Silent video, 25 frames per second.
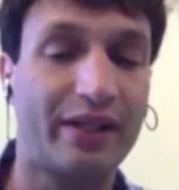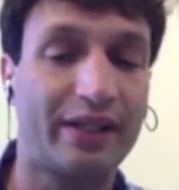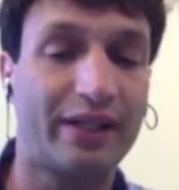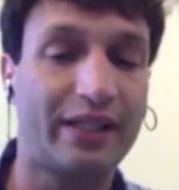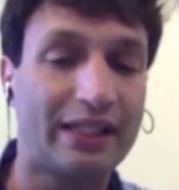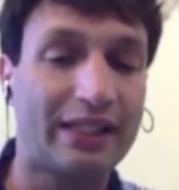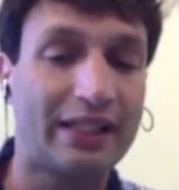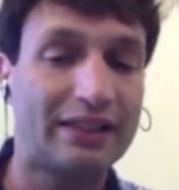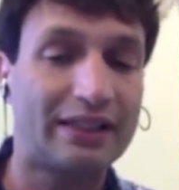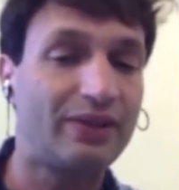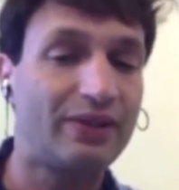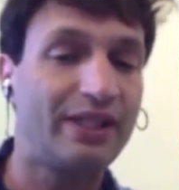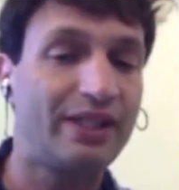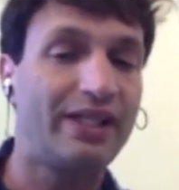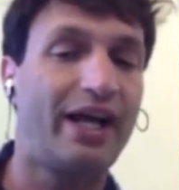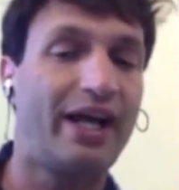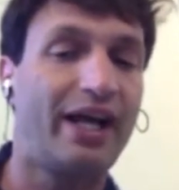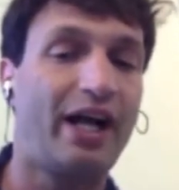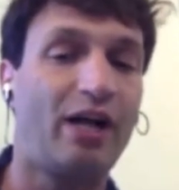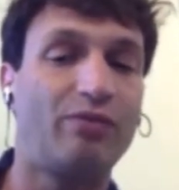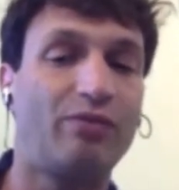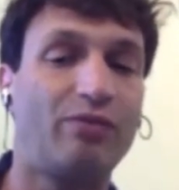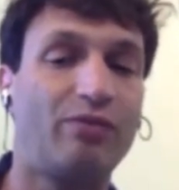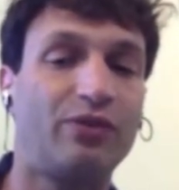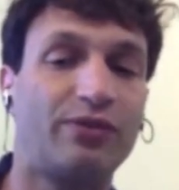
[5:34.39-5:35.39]
And that's really
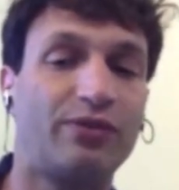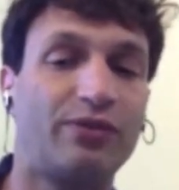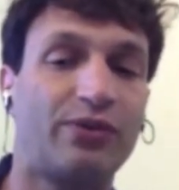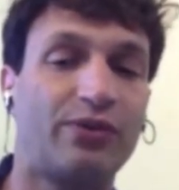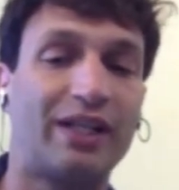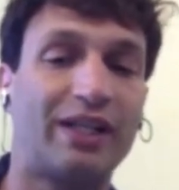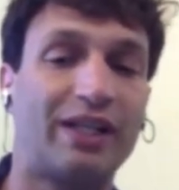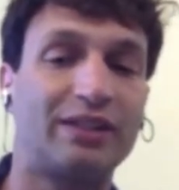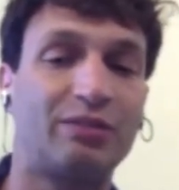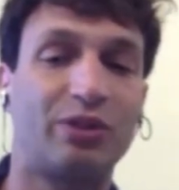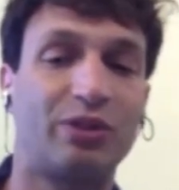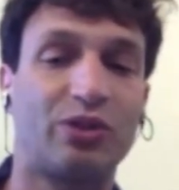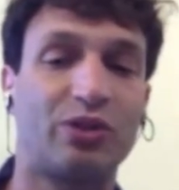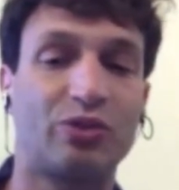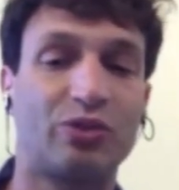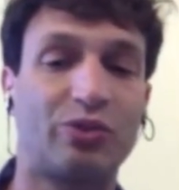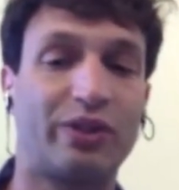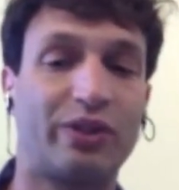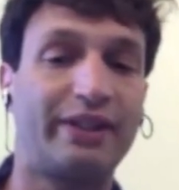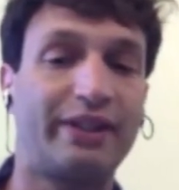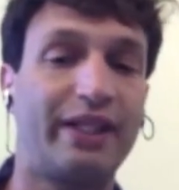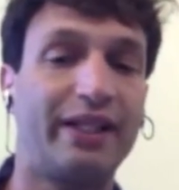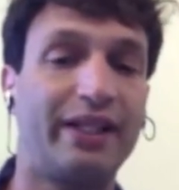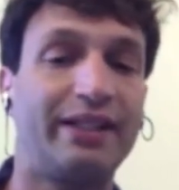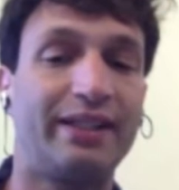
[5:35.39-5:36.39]
helpful for us because
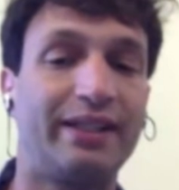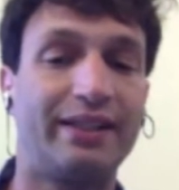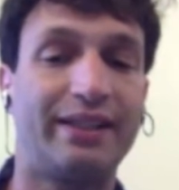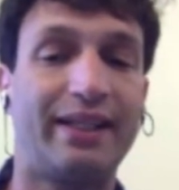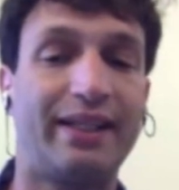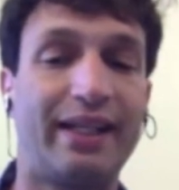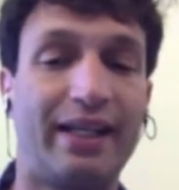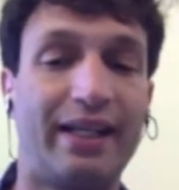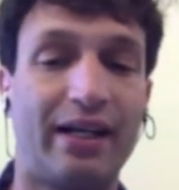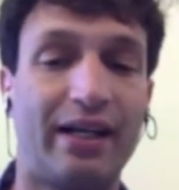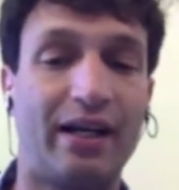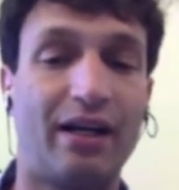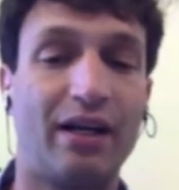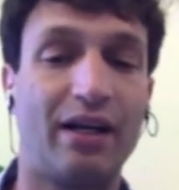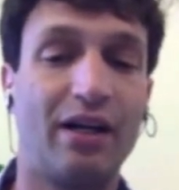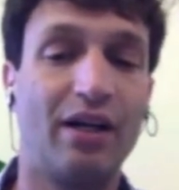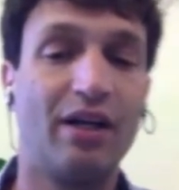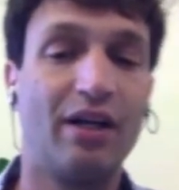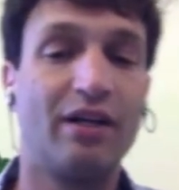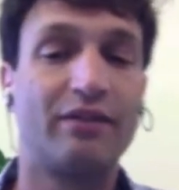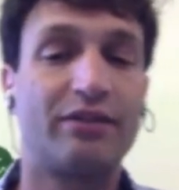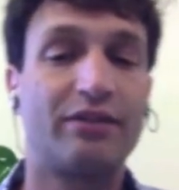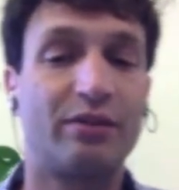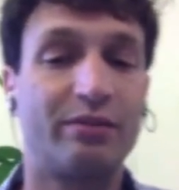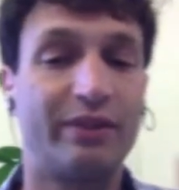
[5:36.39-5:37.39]
we're taking data
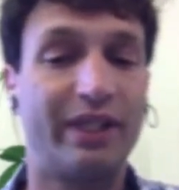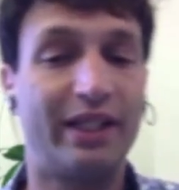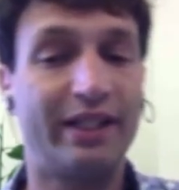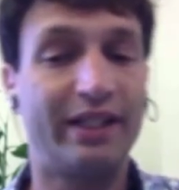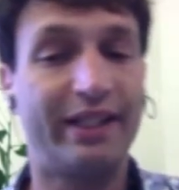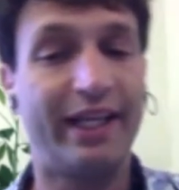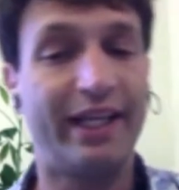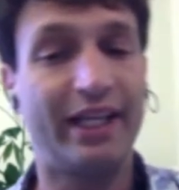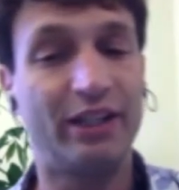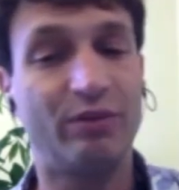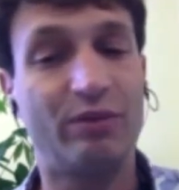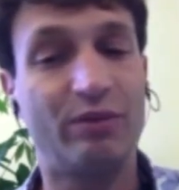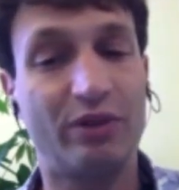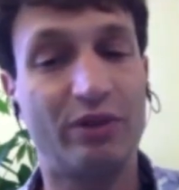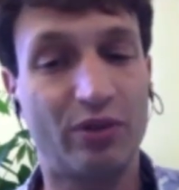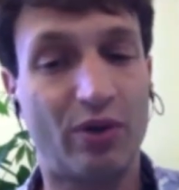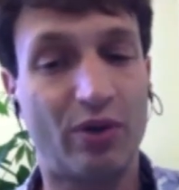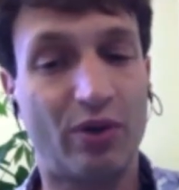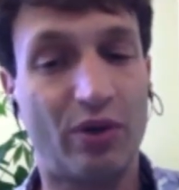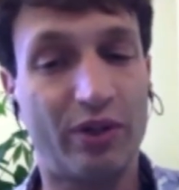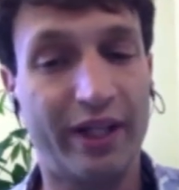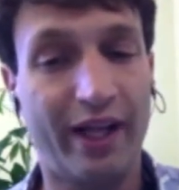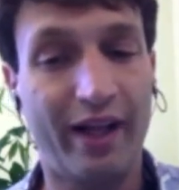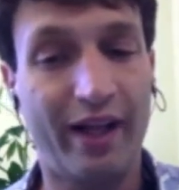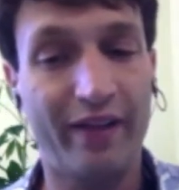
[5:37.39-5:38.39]
from the engagement
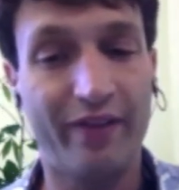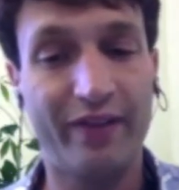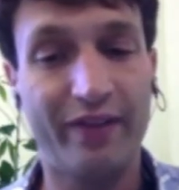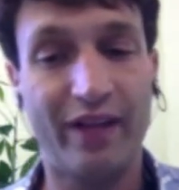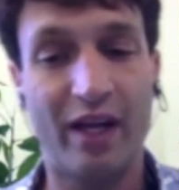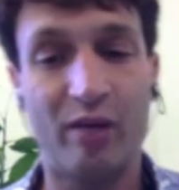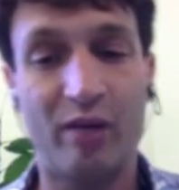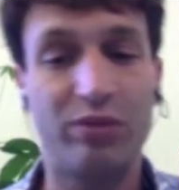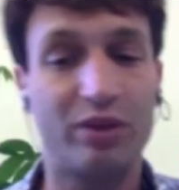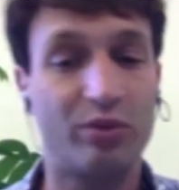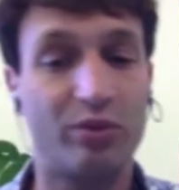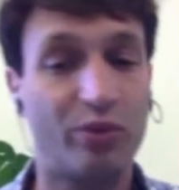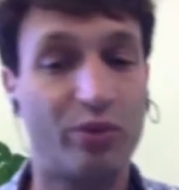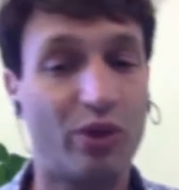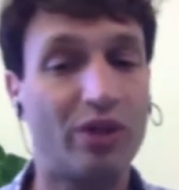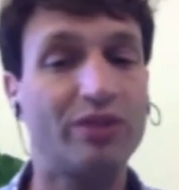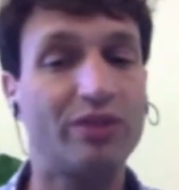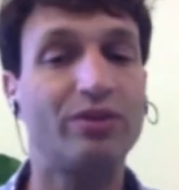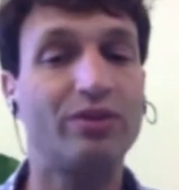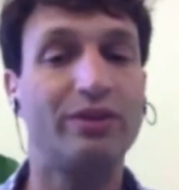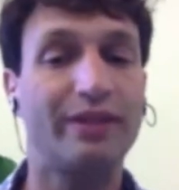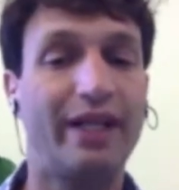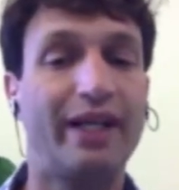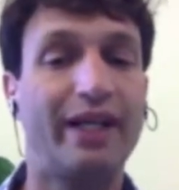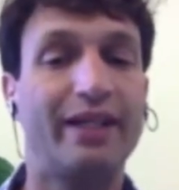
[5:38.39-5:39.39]
on HealthTap, but we
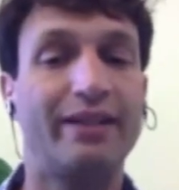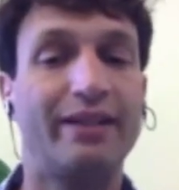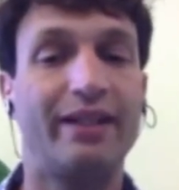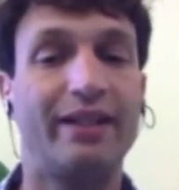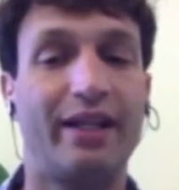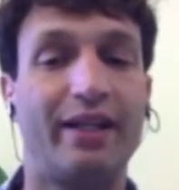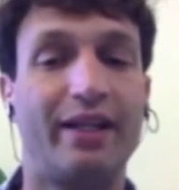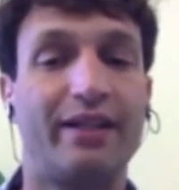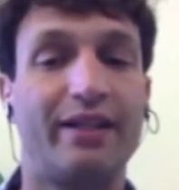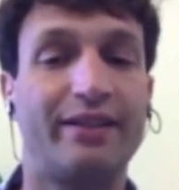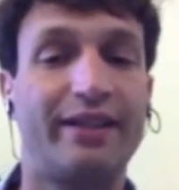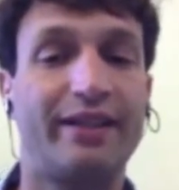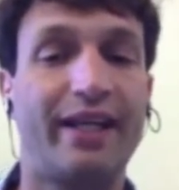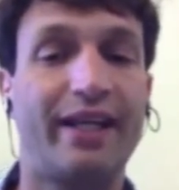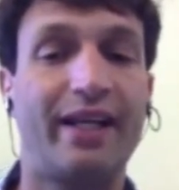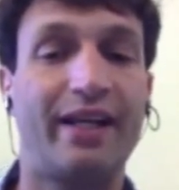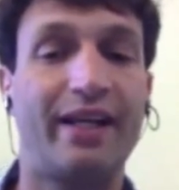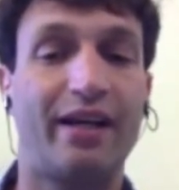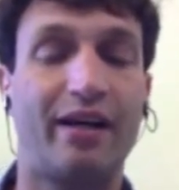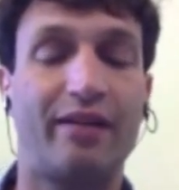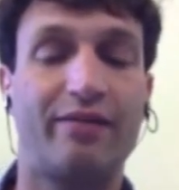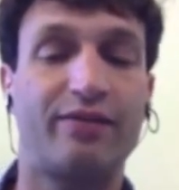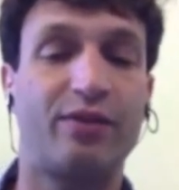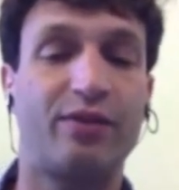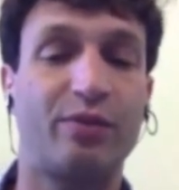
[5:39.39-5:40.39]
also take the
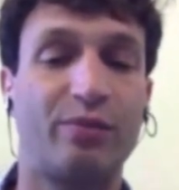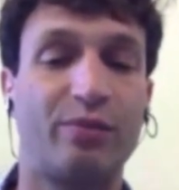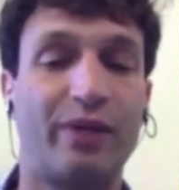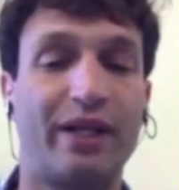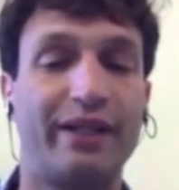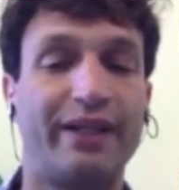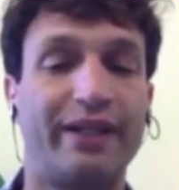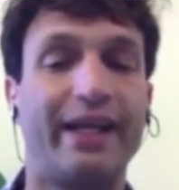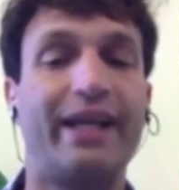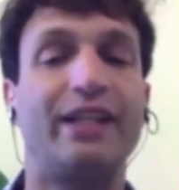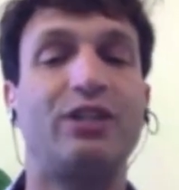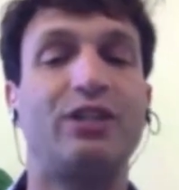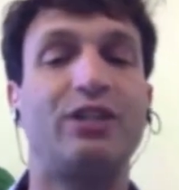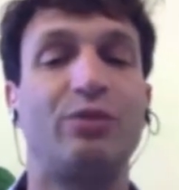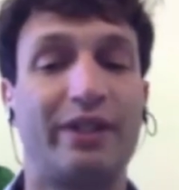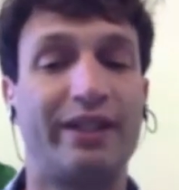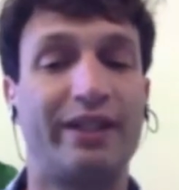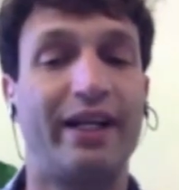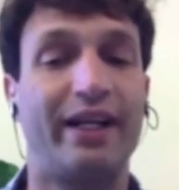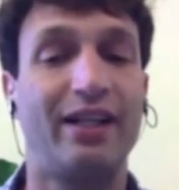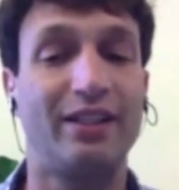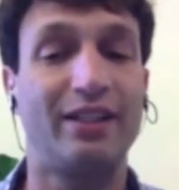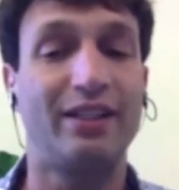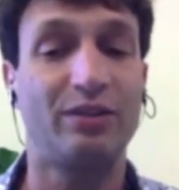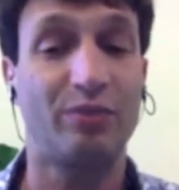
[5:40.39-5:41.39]
data from engagement
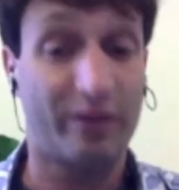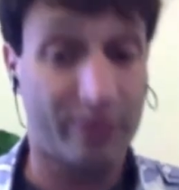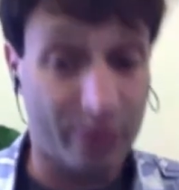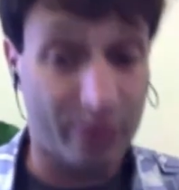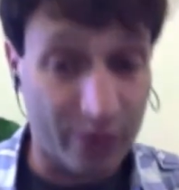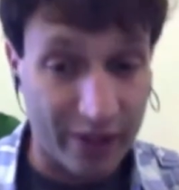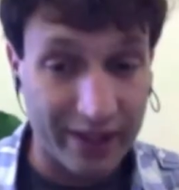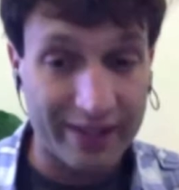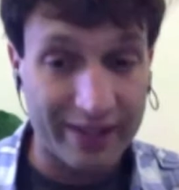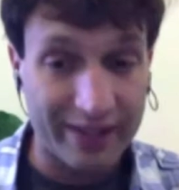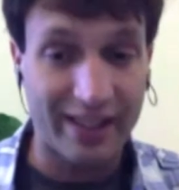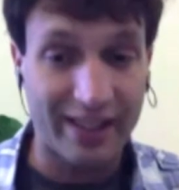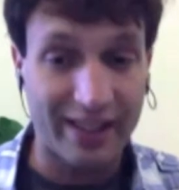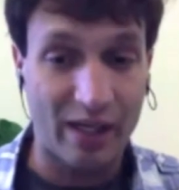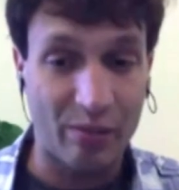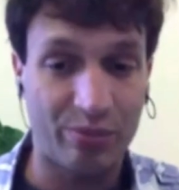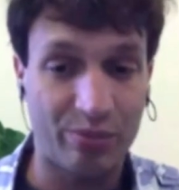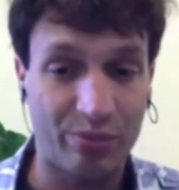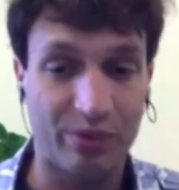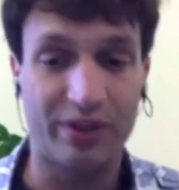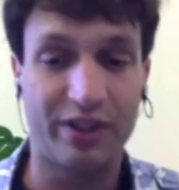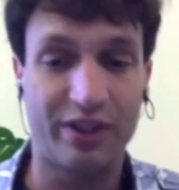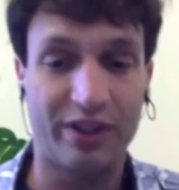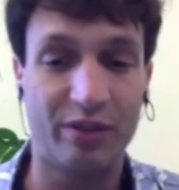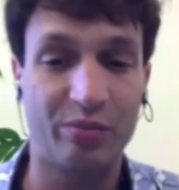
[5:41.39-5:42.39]
elsewhere, for
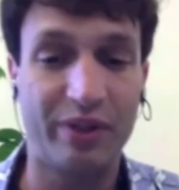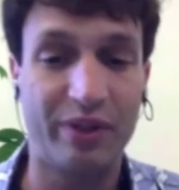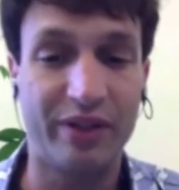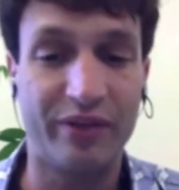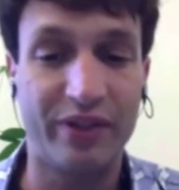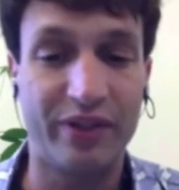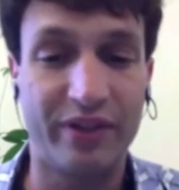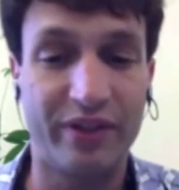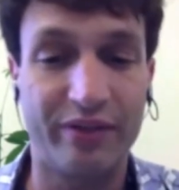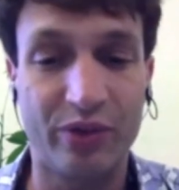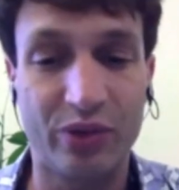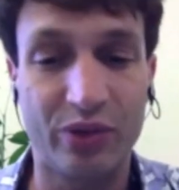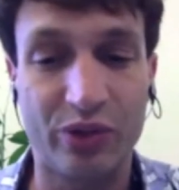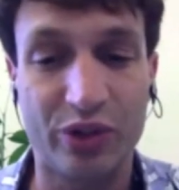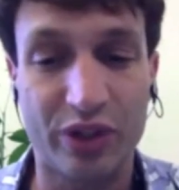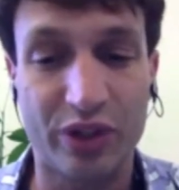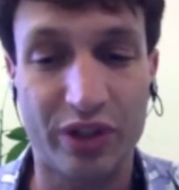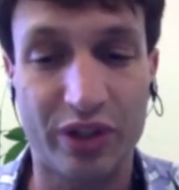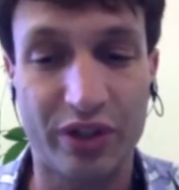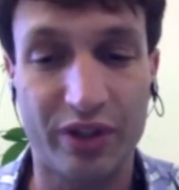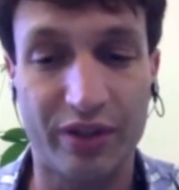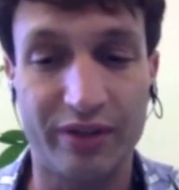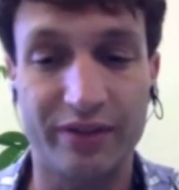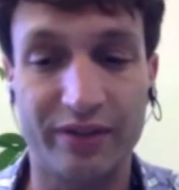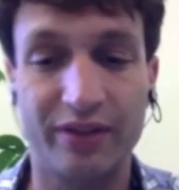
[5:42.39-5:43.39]
example, in peer reviewed
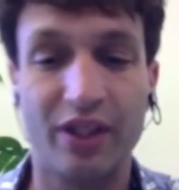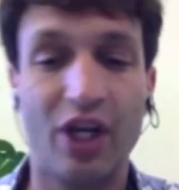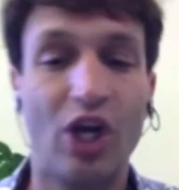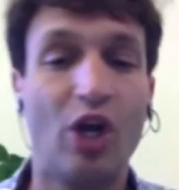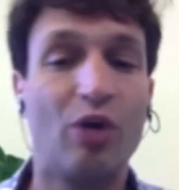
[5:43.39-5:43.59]
journals.